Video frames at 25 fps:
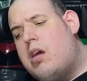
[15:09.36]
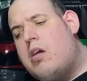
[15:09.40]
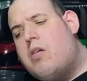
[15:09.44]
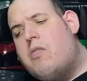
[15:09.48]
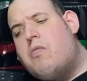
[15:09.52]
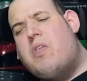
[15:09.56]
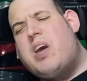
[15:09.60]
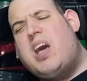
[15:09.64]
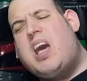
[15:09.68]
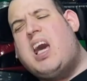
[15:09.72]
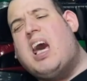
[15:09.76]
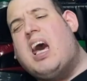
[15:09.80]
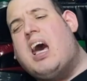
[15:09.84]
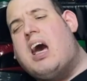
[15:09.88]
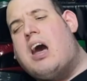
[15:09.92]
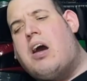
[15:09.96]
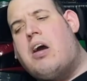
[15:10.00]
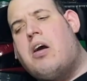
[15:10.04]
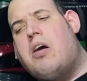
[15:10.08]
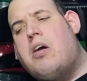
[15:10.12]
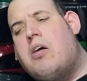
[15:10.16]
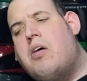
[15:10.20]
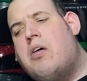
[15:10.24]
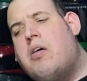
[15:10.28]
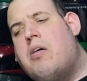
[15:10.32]
But yeah,
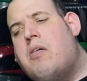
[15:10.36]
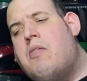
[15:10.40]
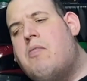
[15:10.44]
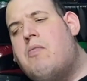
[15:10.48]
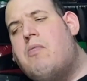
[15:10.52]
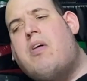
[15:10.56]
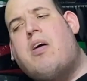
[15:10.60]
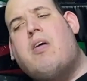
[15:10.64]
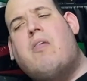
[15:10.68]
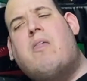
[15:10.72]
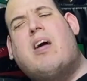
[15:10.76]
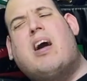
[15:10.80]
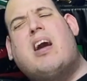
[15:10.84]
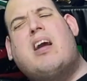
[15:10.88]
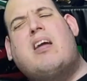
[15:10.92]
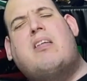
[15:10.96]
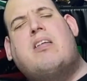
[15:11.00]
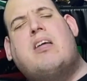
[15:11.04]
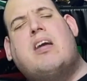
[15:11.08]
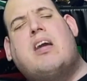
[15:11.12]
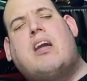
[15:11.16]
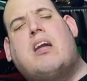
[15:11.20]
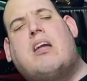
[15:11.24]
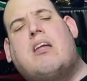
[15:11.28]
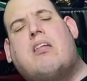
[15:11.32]
my
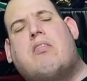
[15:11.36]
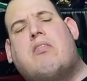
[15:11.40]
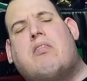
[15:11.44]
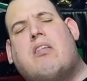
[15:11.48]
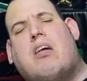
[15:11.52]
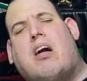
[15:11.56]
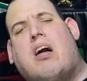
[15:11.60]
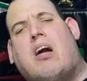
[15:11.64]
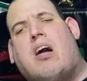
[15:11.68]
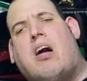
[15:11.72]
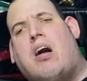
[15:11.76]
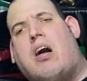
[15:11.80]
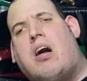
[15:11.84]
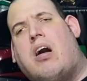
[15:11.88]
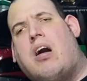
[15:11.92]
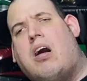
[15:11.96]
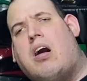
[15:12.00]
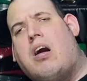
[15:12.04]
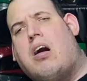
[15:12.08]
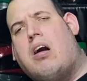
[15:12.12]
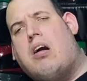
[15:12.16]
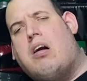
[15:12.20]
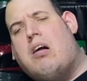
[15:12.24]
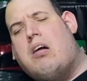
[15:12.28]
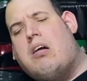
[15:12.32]
ratings
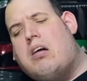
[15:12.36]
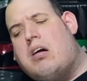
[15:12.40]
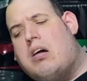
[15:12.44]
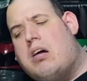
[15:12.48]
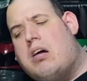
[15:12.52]
are,